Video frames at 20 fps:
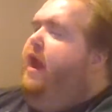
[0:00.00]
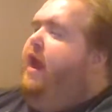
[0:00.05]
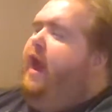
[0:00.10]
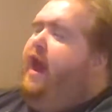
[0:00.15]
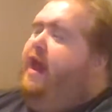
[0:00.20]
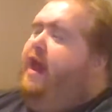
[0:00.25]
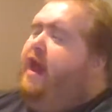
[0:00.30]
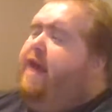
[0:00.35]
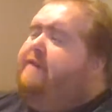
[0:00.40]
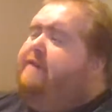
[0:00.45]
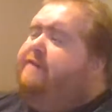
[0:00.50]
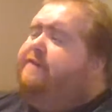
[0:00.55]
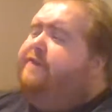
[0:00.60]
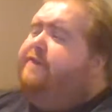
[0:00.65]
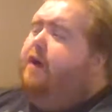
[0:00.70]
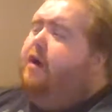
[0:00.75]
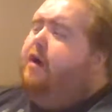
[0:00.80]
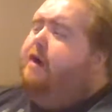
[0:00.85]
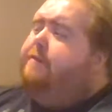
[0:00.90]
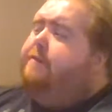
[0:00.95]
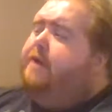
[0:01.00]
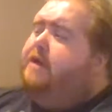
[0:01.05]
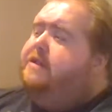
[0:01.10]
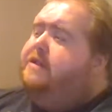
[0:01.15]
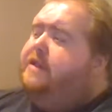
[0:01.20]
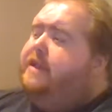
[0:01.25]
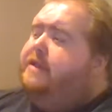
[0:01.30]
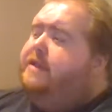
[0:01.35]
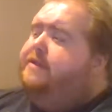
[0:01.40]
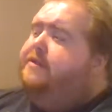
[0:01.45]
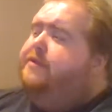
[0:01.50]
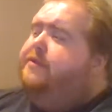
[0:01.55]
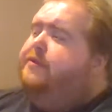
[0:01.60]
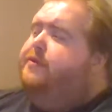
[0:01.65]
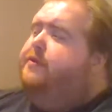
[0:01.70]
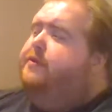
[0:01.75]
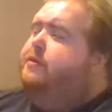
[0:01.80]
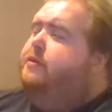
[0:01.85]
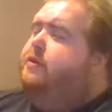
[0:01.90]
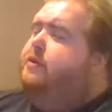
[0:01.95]
And I've thought about that
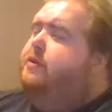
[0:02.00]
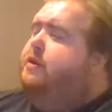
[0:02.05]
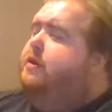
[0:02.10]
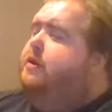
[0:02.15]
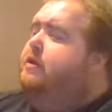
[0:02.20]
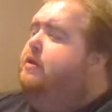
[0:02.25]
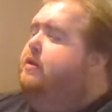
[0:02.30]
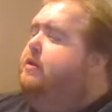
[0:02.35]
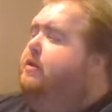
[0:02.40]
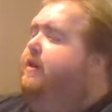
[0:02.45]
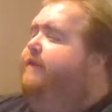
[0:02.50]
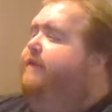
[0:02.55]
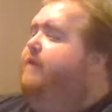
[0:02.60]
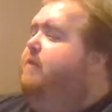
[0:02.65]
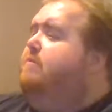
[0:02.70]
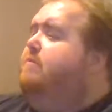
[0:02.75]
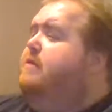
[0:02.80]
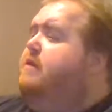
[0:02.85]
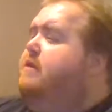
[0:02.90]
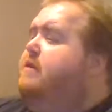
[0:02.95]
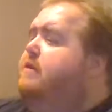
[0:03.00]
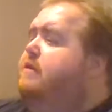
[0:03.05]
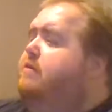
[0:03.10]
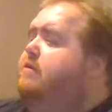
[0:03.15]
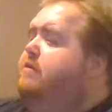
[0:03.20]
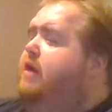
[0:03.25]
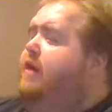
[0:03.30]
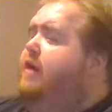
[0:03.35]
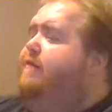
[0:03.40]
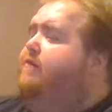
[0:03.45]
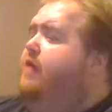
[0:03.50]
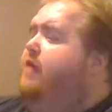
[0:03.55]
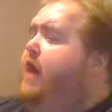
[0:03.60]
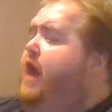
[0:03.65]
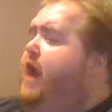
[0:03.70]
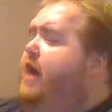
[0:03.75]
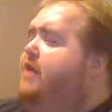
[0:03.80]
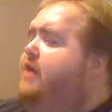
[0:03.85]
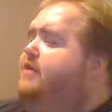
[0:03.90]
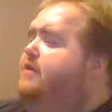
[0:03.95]
too. If I'm going to do live
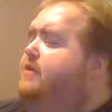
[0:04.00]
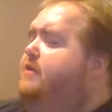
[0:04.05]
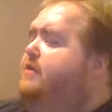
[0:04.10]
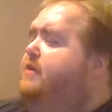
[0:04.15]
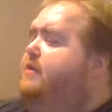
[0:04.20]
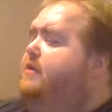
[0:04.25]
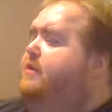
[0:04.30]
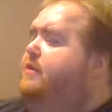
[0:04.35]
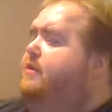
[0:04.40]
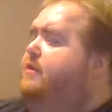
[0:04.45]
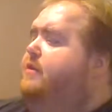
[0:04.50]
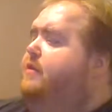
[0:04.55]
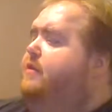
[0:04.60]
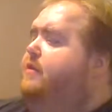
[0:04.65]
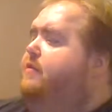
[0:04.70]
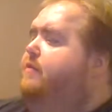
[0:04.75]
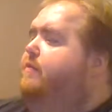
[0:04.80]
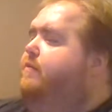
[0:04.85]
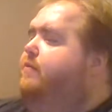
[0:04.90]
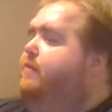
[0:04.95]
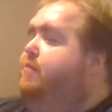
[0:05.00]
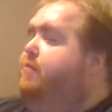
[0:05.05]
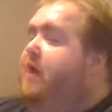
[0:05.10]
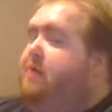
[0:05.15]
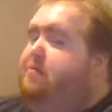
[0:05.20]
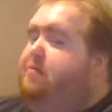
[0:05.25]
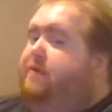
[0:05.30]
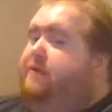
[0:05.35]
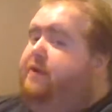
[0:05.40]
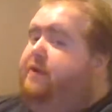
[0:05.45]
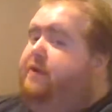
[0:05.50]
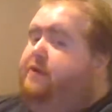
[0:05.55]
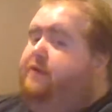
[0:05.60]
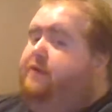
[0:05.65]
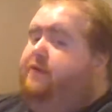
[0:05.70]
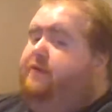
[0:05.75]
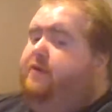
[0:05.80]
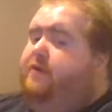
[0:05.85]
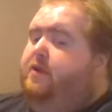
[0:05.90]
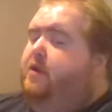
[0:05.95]
reactions to the
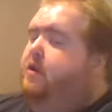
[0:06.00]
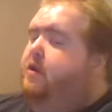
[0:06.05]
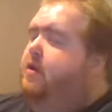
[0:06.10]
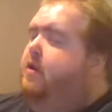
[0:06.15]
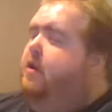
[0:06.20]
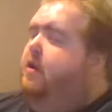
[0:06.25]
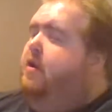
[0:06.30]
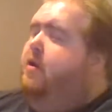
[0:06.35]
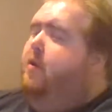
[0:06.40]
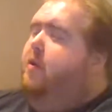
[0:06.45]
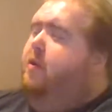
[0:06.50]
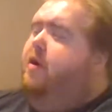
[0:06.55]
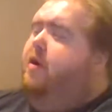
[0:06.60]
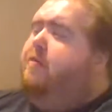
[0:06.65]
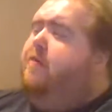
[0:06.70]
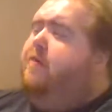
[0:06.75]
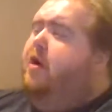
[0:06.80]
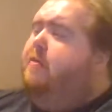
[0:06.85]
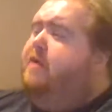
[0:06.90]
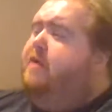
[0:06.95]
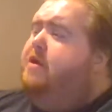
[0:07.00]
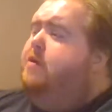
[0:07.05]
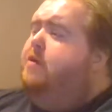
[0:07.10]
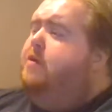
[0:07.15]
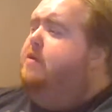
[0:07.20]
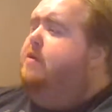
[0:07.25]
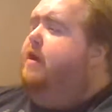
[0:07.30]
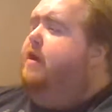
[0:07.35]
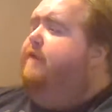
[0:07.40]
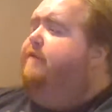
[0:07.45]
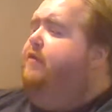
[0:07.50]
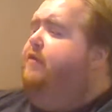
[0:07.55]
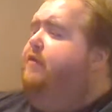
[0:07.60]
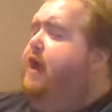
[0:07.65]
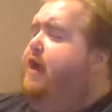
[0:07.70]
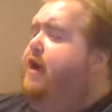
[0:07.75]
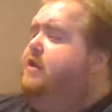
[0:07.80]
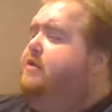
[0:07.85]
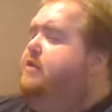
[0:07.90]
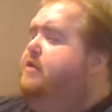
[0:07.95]
pay-per-views, what about me doing live
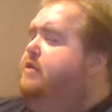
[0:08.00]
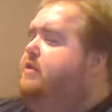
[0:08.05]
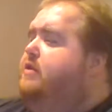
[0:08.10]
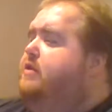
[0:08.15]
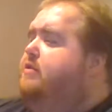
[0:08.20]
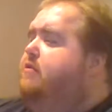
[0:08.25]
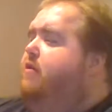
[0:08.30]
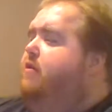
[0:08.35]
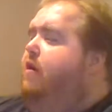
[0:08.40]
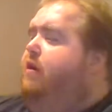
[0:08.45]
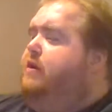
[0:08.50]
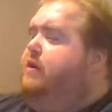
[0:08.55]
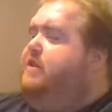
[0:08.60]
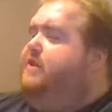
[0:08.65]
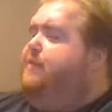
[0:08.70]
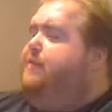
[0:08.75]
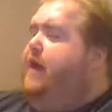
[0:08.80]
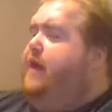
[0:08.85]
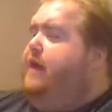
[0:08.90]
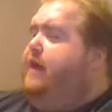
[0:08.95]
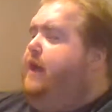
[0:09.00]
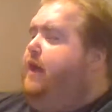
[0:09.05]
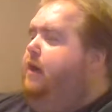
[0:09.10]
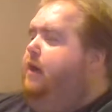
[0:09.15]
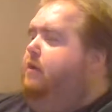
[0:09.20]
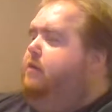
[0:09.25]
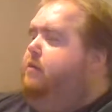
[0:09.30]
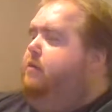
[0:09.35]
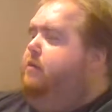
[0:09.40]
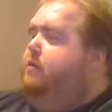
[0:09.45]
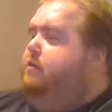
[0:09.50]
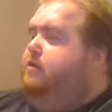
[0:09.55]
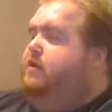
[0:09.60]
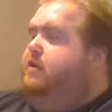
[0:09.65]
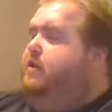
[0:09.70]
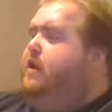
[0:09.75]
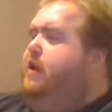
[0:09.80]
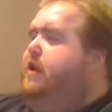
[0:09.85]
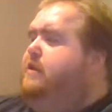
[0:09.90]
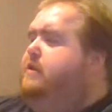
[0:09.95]
reactions to Raw and SmackDown? Would you
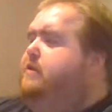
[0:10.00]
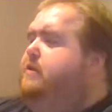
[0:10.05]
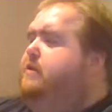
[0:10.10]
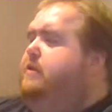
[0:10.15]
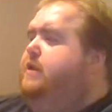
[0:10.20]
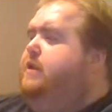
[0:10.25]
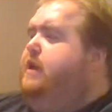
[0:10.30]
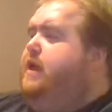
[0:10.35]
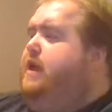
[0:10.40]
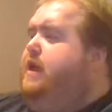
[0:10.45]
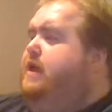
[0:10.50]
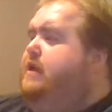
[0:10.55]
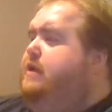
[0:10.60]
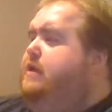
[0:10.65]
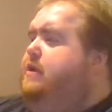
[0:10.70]
guys enjoy that?